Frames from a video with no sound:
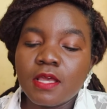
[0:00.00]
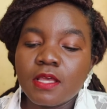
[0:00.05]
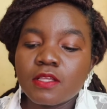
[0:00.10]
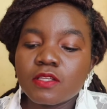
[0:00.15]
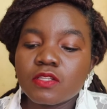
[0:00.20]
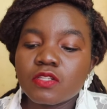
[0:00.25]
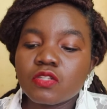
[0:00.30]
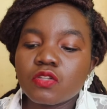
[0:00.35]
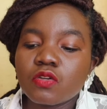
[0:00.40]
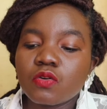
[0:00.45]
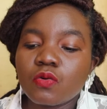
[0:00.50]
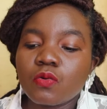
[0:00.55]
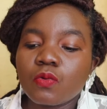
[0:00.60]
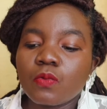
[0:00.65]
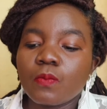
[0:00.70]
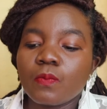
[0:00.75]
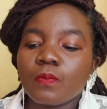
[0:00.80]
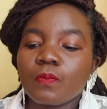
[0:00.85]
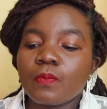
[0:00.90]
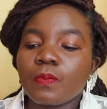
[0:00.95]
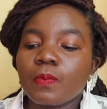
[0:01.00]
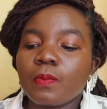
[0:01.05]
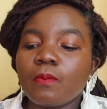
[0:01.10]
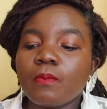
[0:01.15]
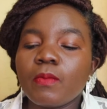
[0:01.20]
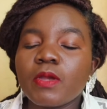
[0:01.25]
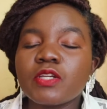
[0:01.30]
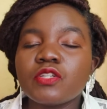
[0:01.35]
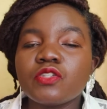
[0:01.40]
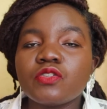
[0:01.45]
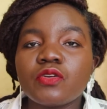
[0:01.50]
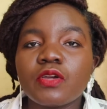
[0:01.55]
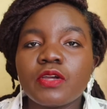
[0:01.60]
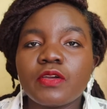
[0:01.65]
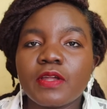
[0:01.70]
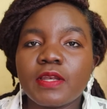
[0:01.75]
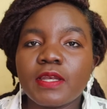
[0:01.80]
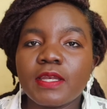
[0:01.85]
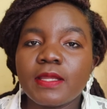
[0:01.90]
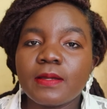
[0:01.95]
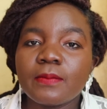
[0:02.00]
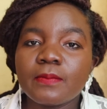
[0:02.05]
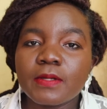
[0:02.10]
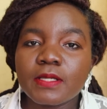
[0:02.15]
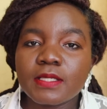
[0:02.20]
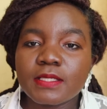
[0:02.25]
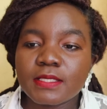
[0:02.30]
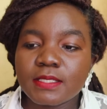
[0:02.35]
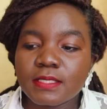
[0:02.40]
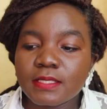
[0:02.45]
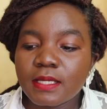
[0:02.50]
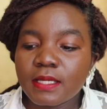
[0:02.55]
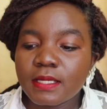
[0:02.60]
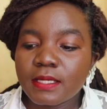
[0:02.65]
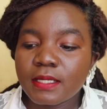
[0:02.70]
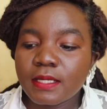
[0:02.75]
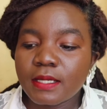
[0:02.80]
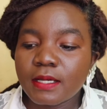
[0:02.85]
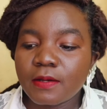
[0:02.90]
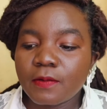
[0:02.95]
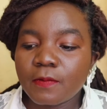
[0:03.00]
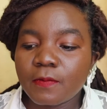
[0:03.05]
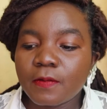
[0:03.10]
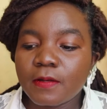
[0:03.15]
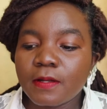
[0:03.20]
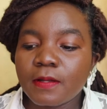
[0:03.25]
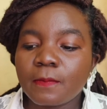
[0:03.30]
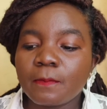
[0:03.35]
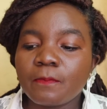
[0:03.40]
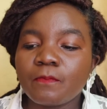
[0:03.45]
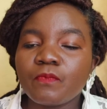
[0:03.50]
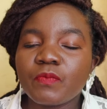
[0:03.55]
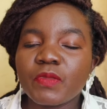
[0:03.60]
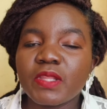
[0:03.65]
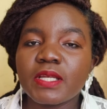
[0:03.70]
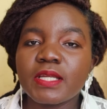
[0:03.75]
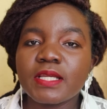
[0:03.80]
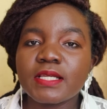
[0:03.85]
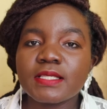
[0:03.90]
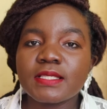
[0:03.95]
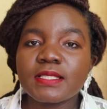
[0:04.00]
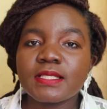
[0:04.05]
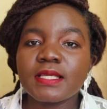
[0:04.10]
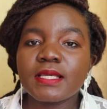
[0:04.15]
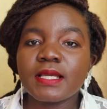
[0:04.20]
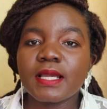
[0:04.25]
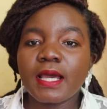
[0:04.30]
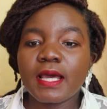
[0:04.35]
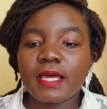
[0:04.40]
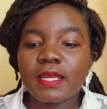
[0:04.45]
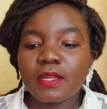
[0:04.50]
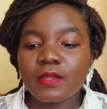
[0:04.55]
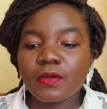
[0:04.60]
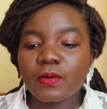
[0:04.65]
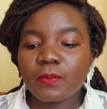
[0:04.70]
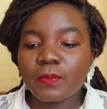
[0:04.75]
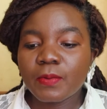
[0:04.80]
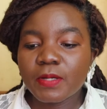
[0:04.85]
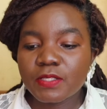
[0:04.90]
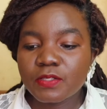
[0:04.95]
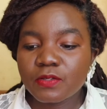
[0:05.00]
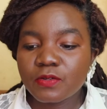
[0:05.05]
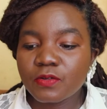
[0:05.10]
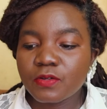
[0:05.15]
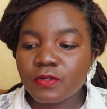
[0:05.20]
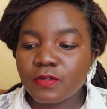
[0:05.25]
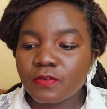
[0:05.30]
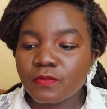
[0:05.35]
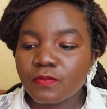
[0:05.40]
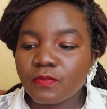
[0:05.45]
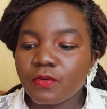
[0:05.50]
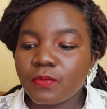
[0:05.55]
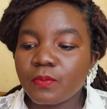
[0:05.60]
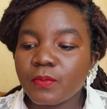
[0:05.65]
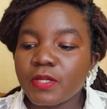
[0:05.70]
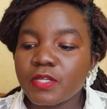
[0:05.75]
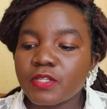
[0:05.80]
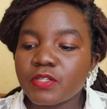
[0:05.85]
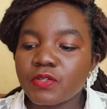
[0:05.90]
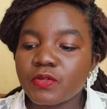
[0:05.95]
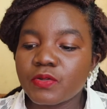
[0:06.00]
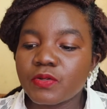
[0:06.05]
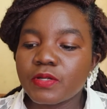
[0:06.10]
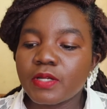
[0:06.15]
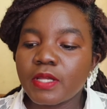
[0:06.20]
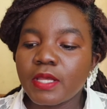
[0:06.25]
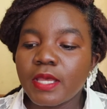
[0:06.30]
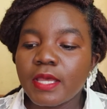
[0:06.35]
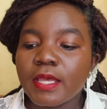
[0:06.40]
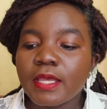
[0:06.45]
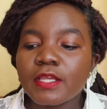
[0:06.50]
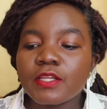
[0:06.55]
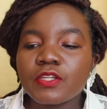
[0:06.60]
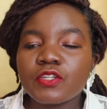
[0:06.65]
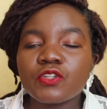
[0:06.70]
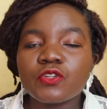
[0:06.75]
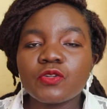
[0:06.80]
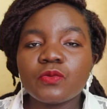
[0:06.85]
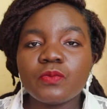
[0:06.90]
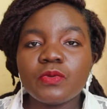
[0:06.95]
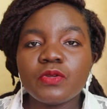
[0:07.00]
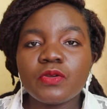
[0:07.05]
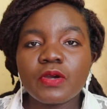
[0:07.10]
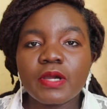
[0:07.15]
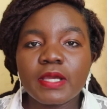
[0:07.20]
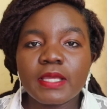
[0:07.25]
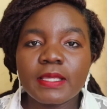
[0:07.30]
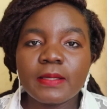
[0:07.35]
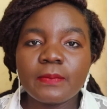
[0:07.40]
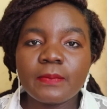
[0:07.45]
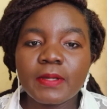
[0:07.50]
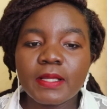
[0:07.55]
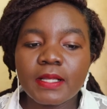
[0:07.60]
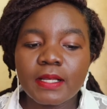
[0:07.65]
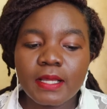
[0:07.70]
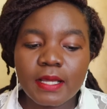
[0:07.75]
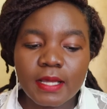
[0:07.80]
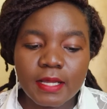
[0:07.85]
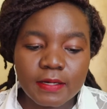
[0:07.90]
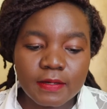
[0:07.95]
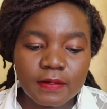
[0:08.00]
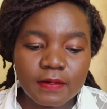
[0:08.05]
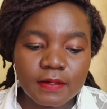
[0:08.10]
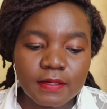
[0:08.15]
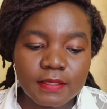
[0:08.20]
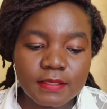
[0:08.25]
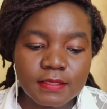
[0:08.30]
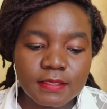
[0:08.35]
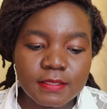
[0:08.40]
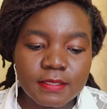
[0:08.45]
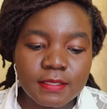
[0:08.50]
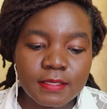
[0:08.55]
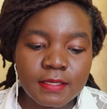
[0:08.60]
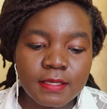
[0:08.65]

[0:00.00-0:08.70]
So make sure your name is standing out. The next thing under your personal information should be your email address.